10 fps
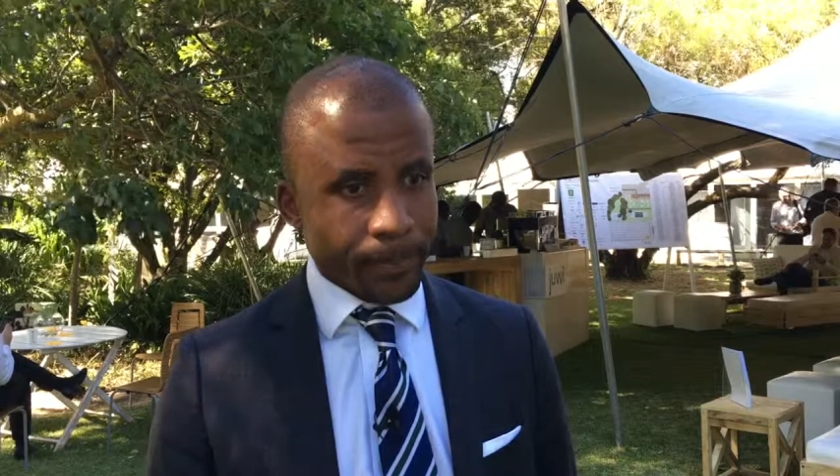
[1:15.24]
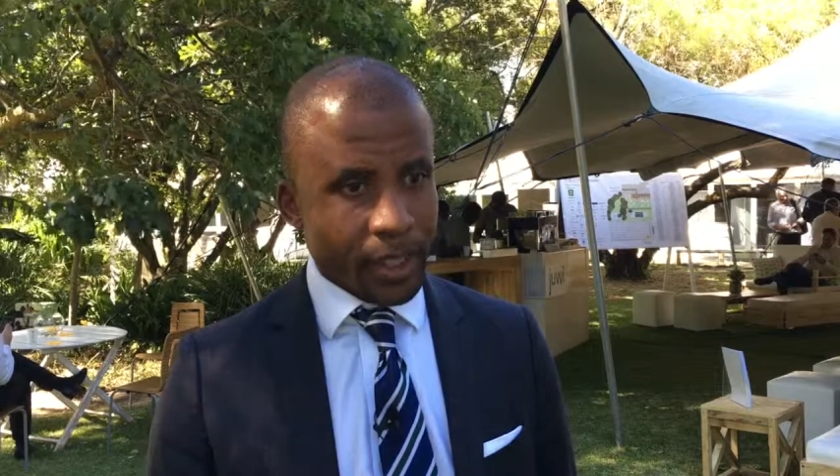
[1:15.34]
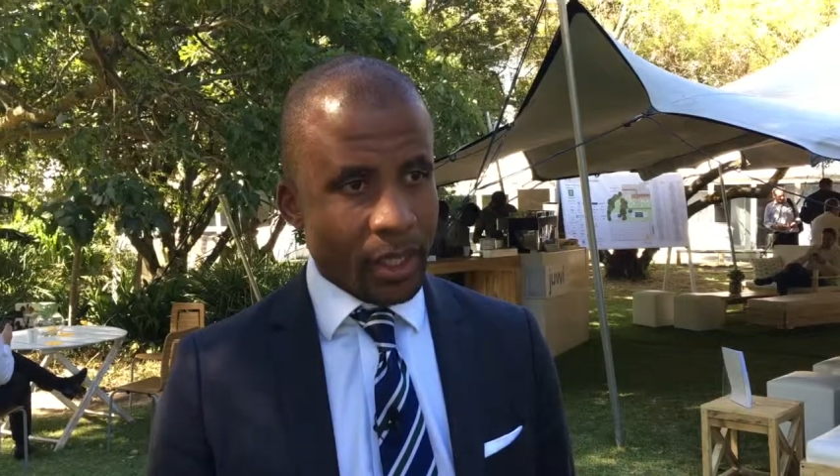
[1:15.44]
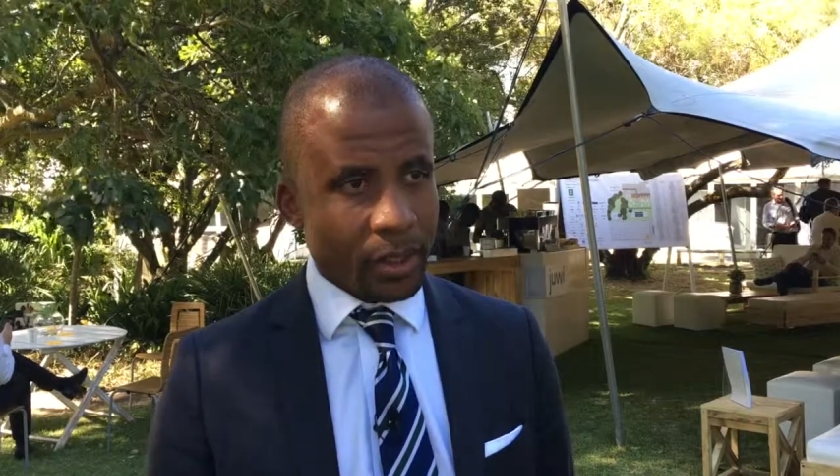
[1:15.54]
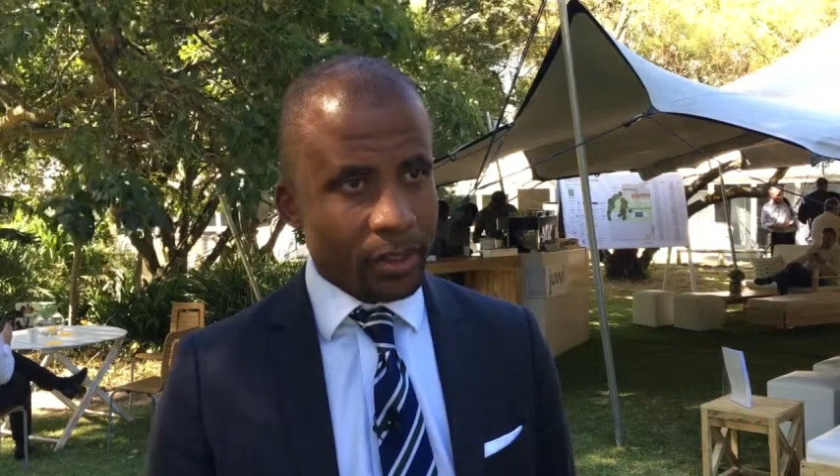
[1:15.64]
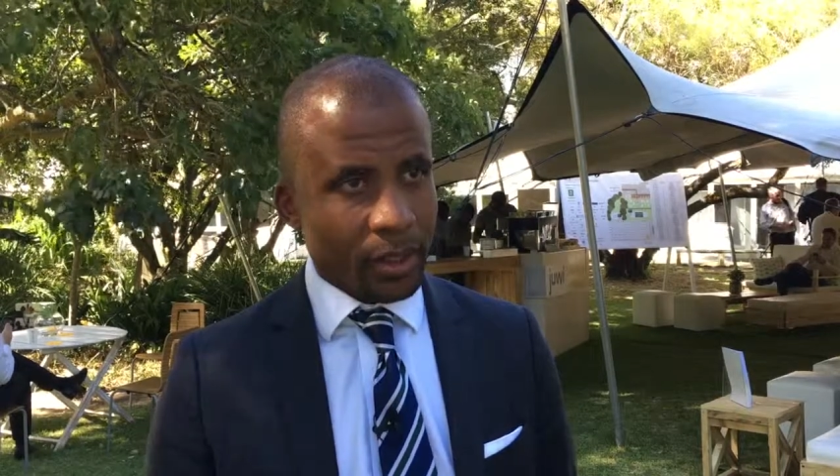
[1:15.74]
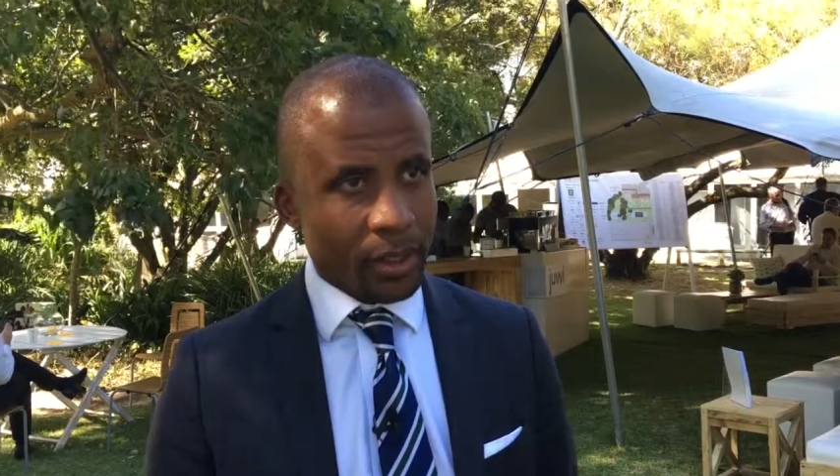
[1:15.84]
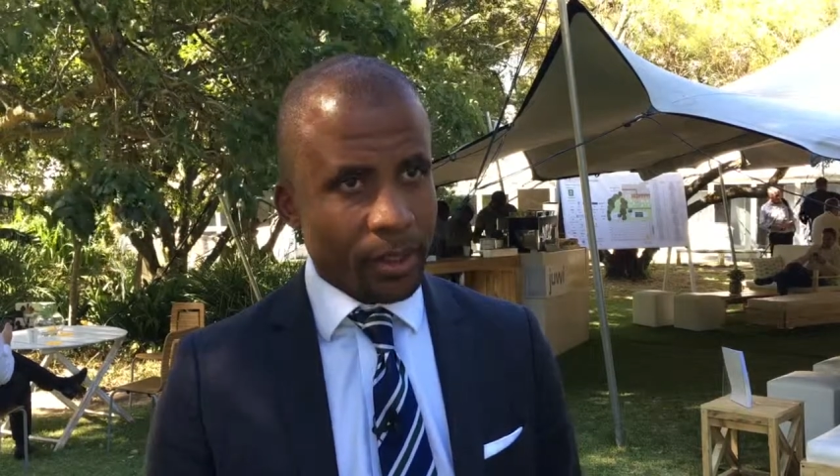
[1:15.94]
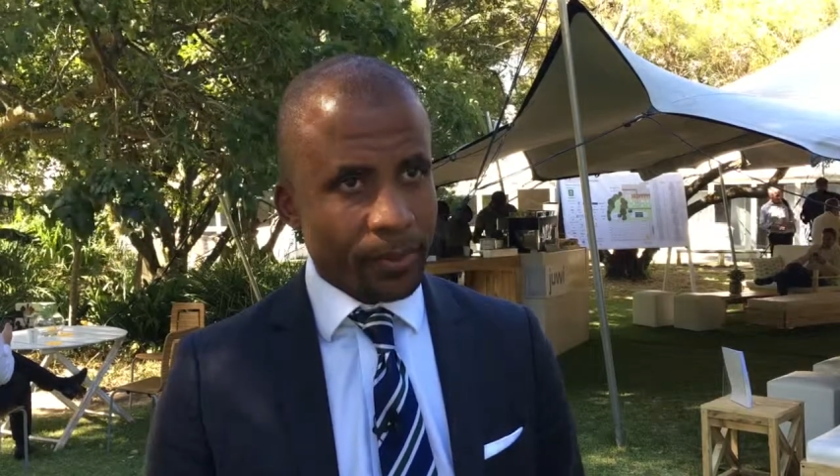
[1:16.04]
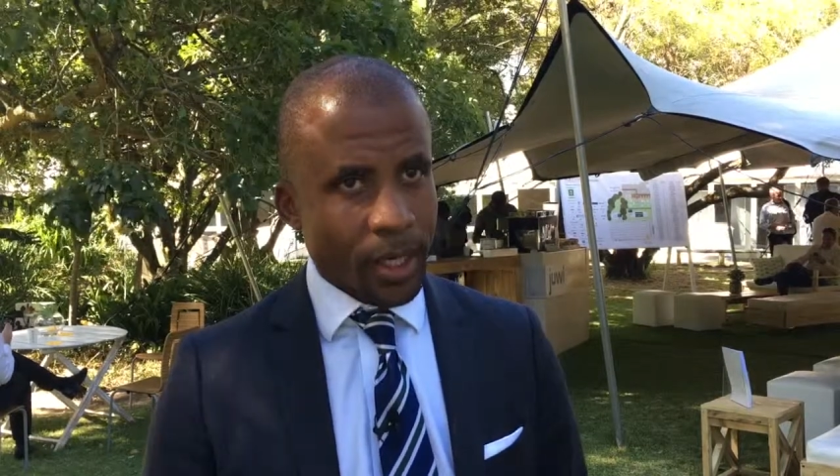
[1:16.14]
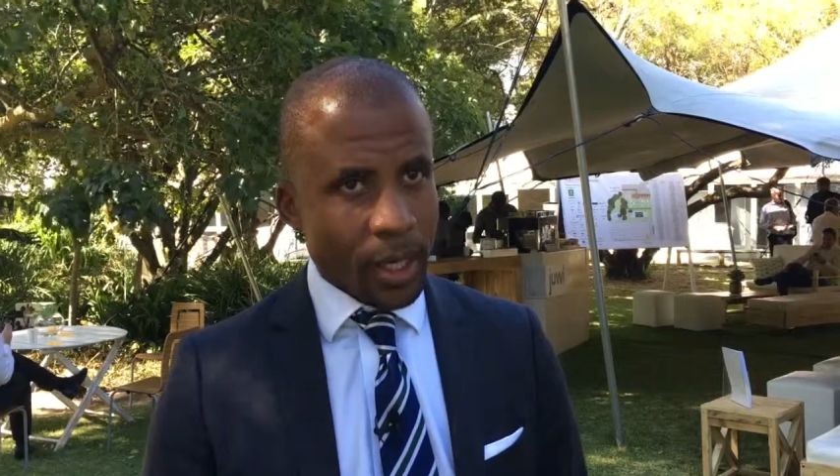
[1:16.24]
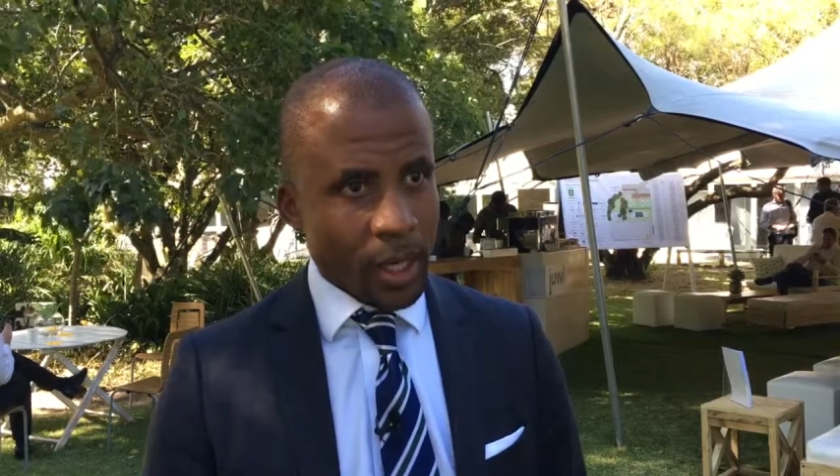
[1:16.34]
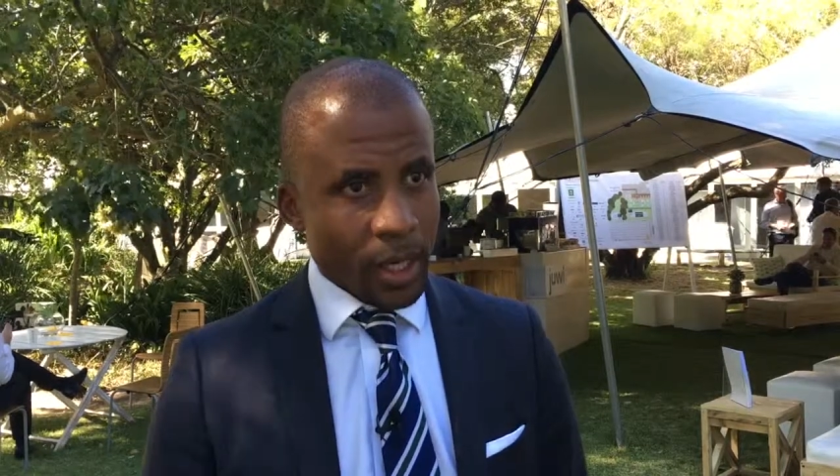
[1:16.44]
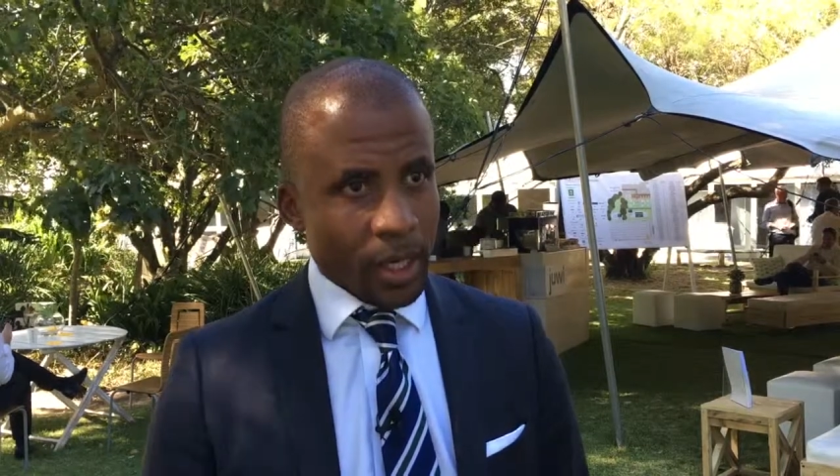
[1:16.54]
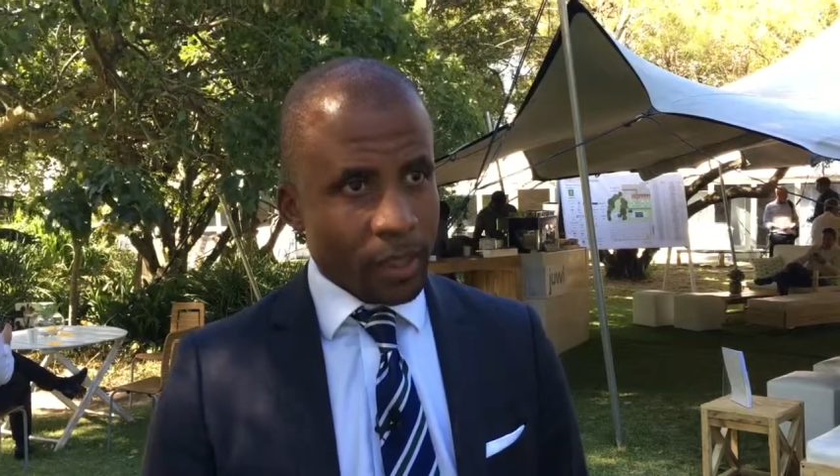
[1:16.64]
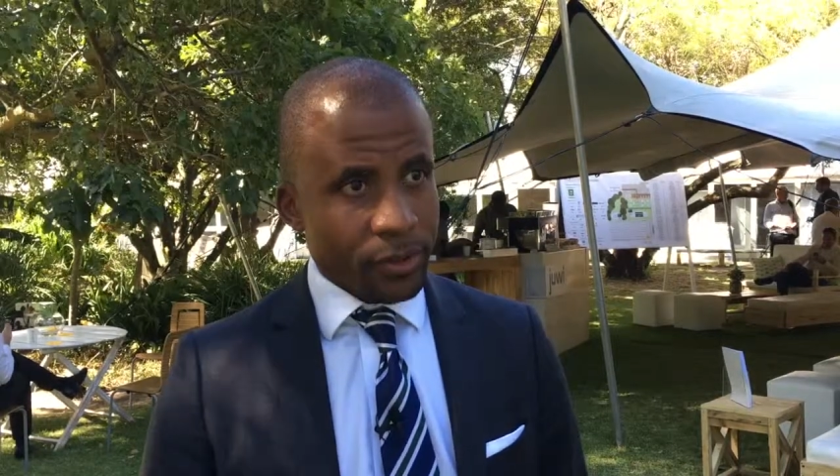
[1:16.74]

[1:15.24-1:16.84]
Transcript: That is a, uh,